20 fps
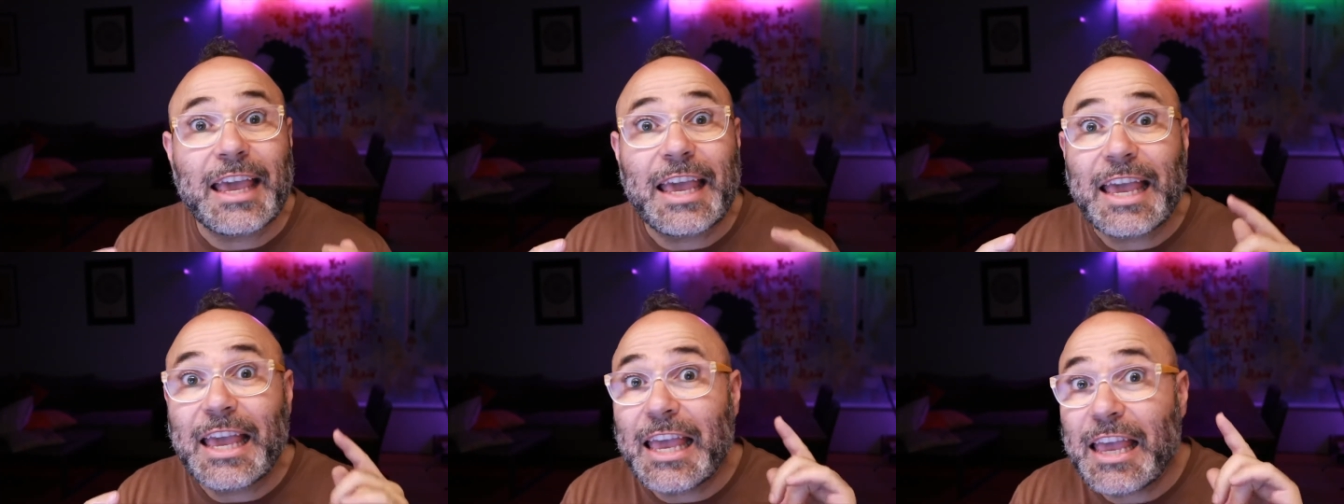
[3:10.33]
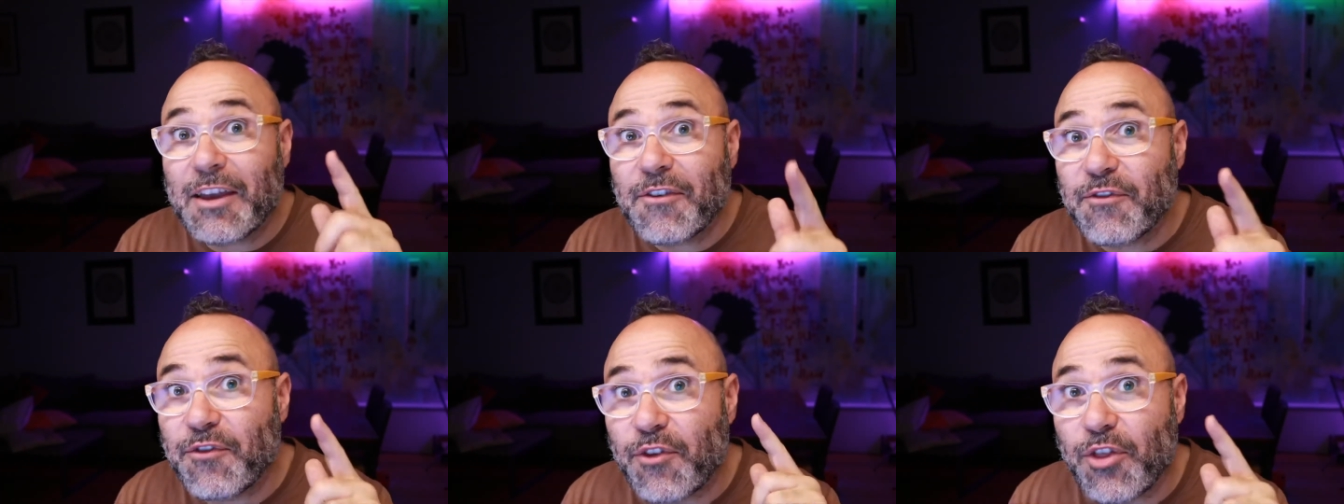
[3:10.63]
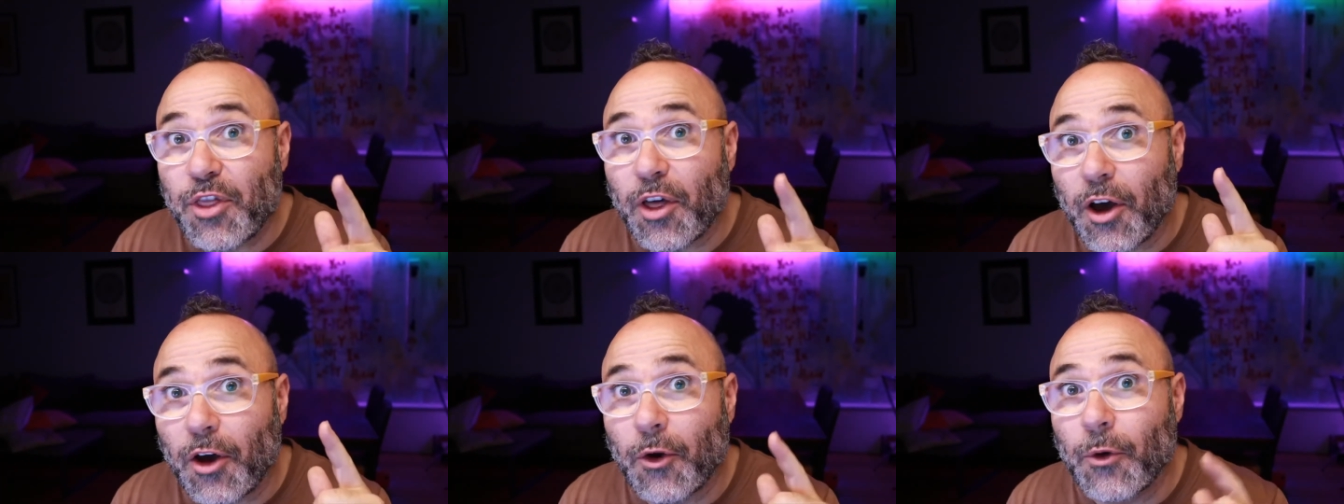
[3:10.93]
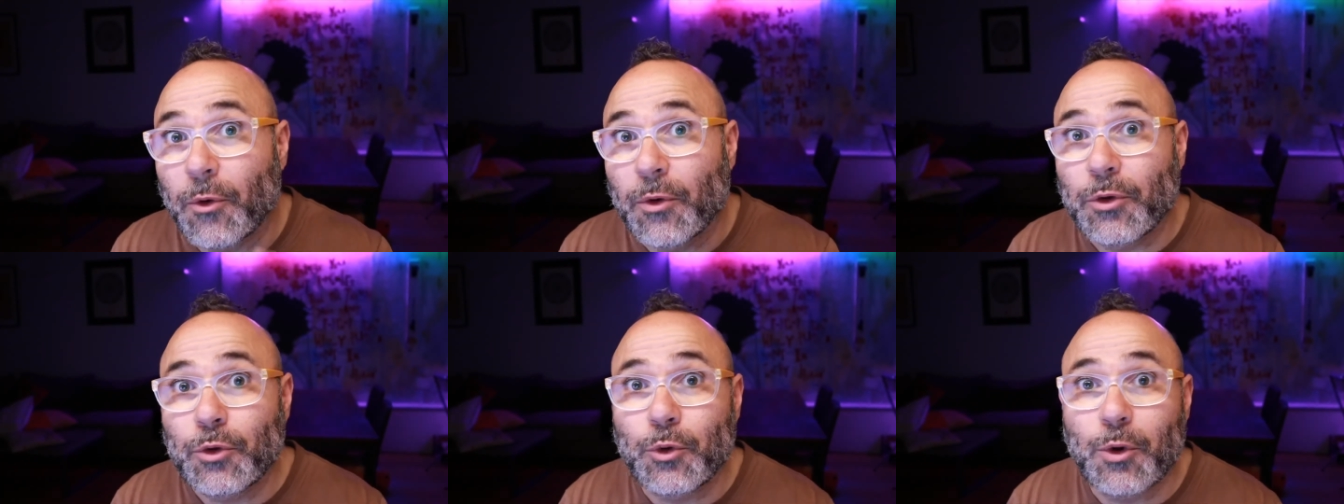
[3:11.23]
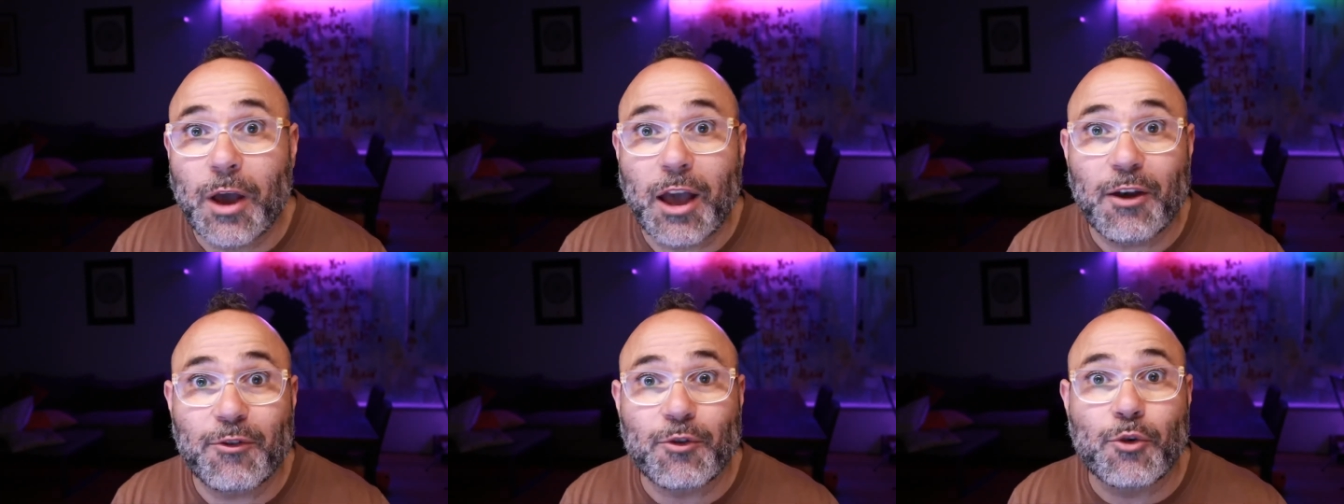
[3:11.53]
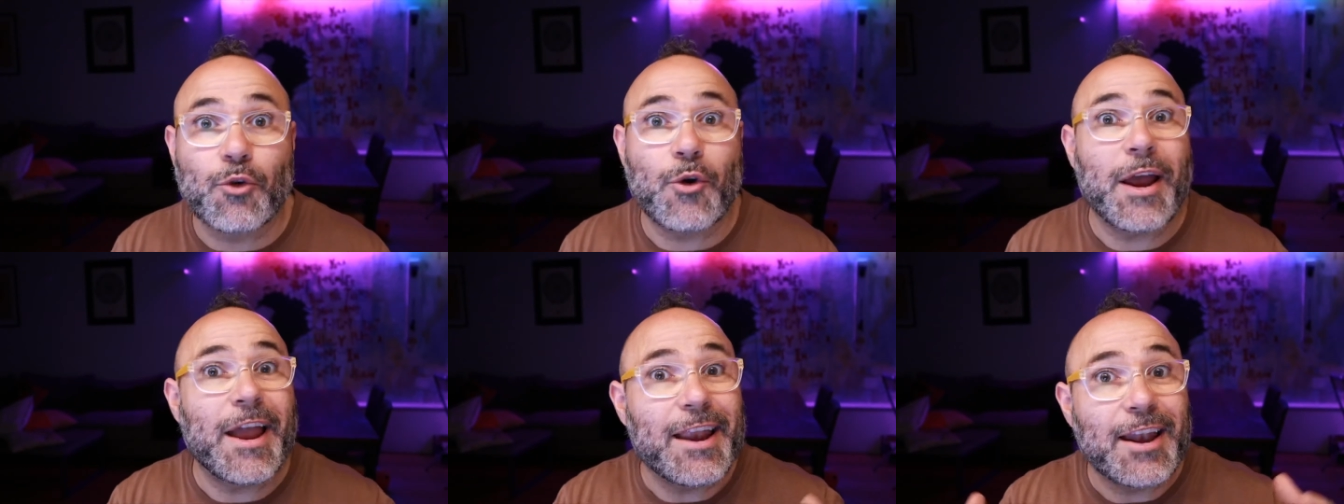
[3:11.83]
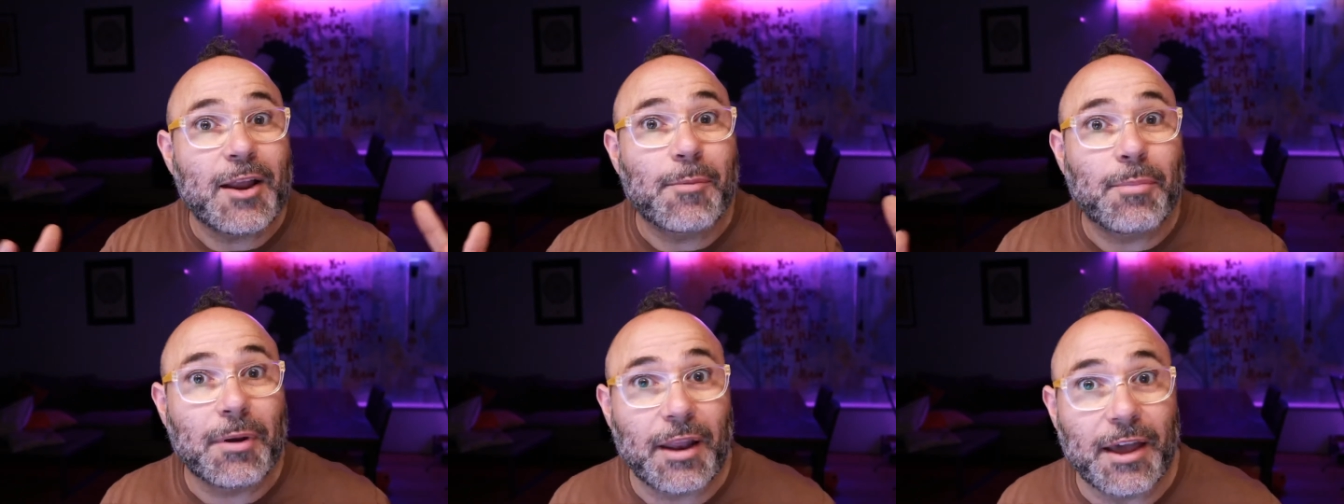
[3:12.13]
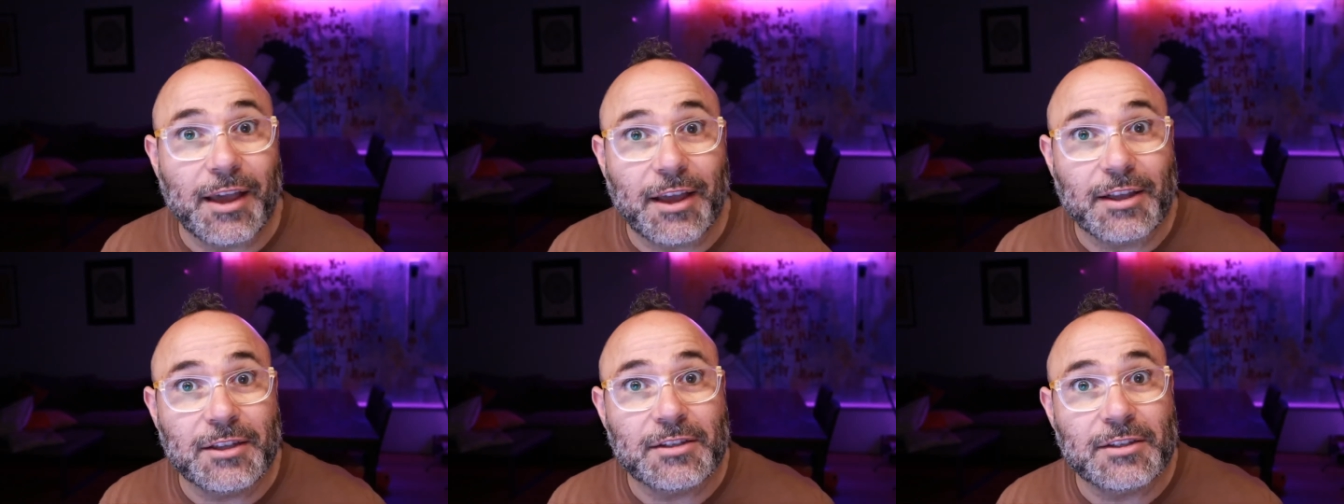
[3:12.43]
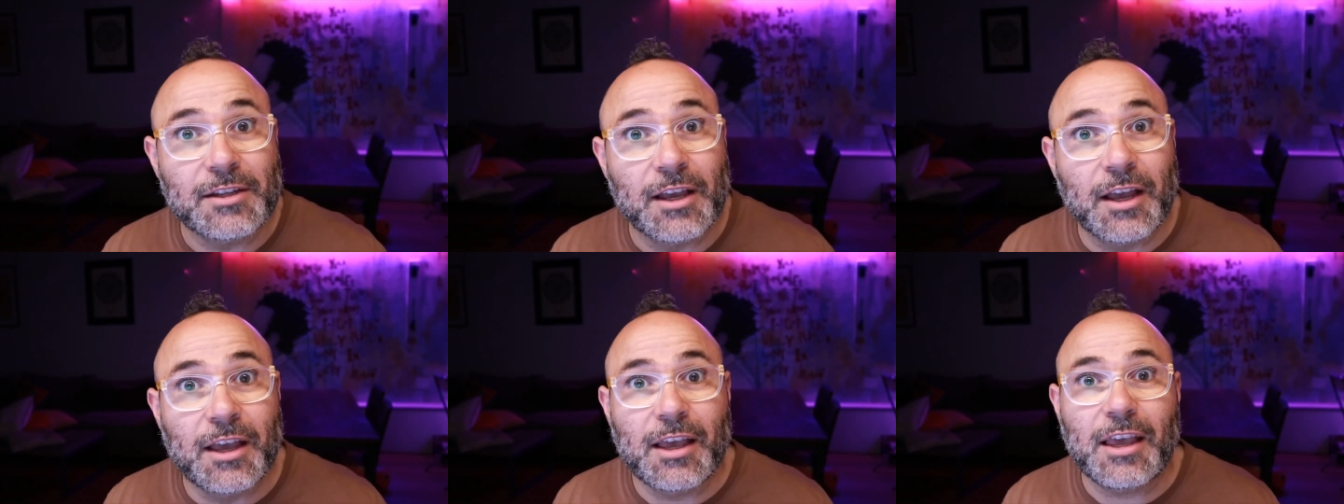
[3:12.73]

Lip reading: If, though, you have grander plans,